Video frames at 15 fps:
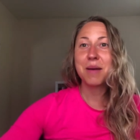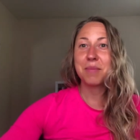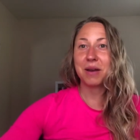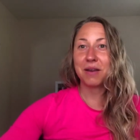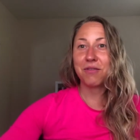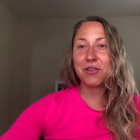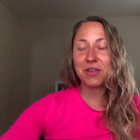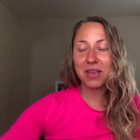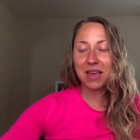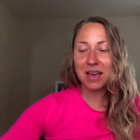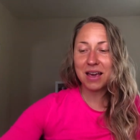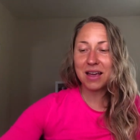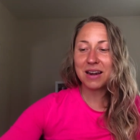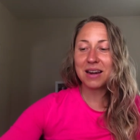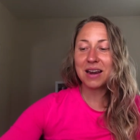but if you
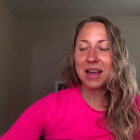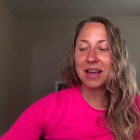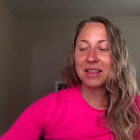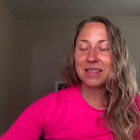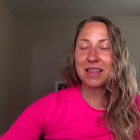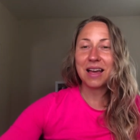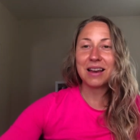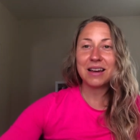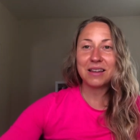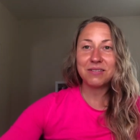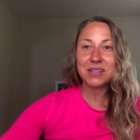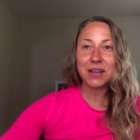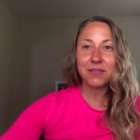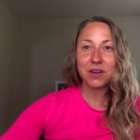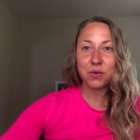can, then lift
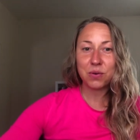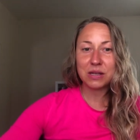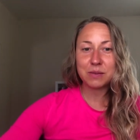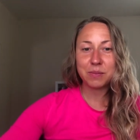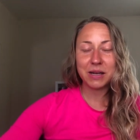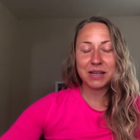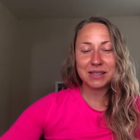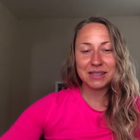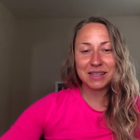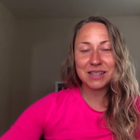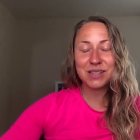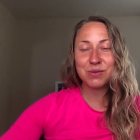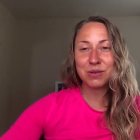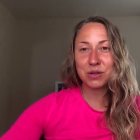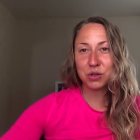heavier weights, because this
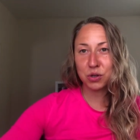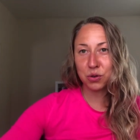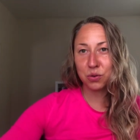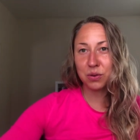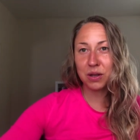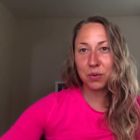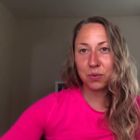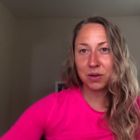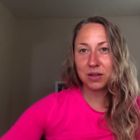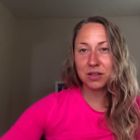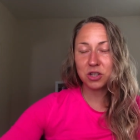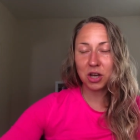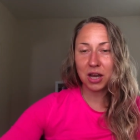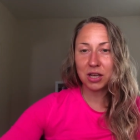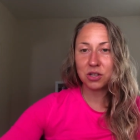is what truly will
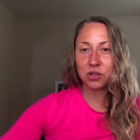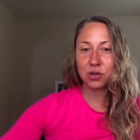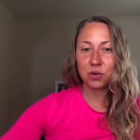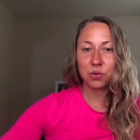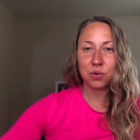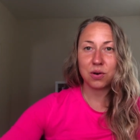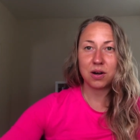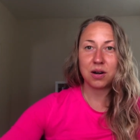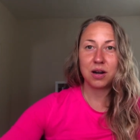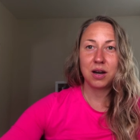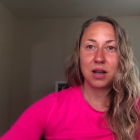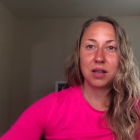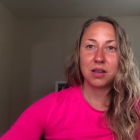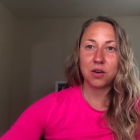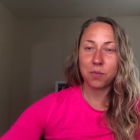change your
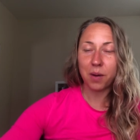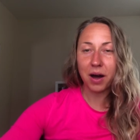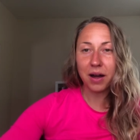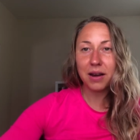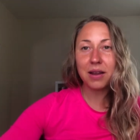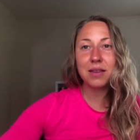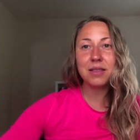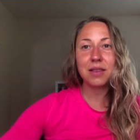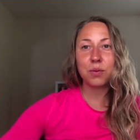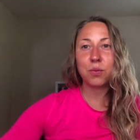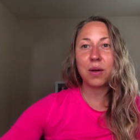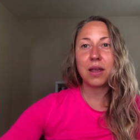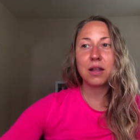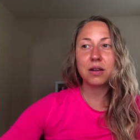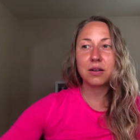your body, the
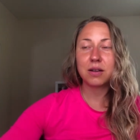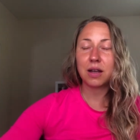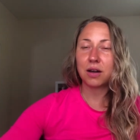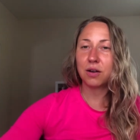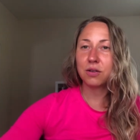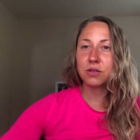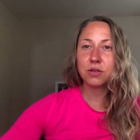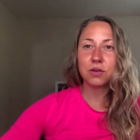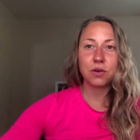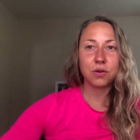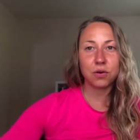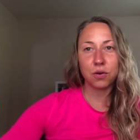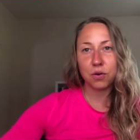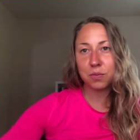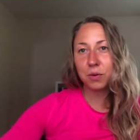way you look, and also
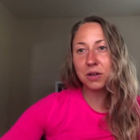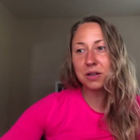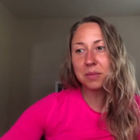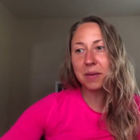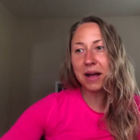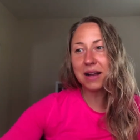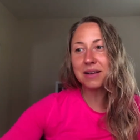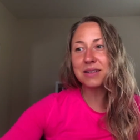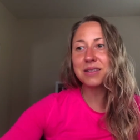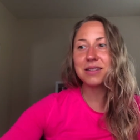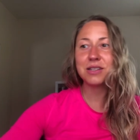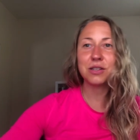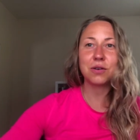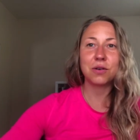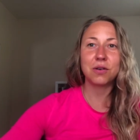your hormonal
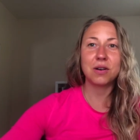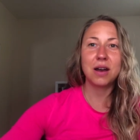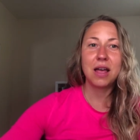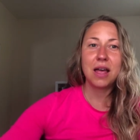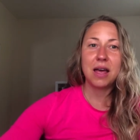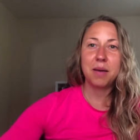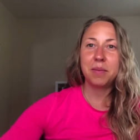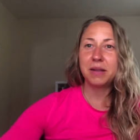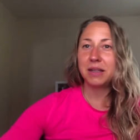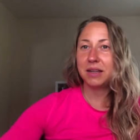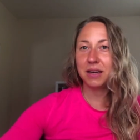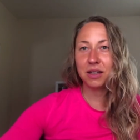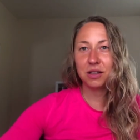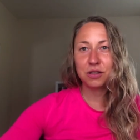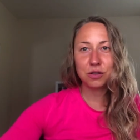balance, your
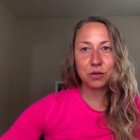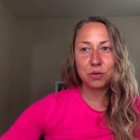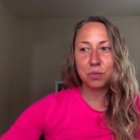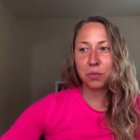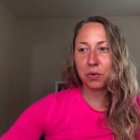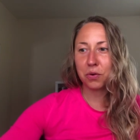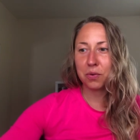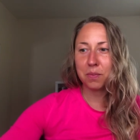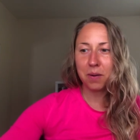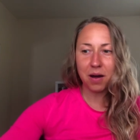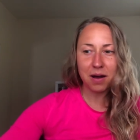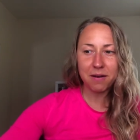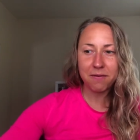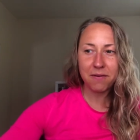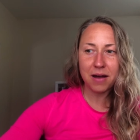ability to burn
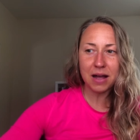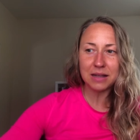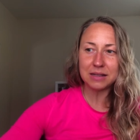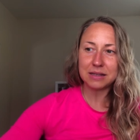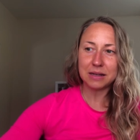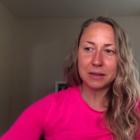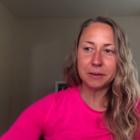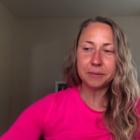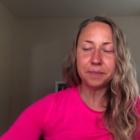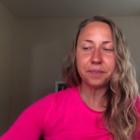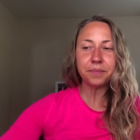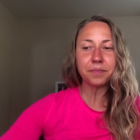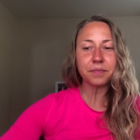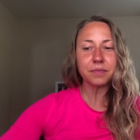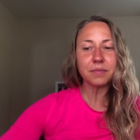body fat, um,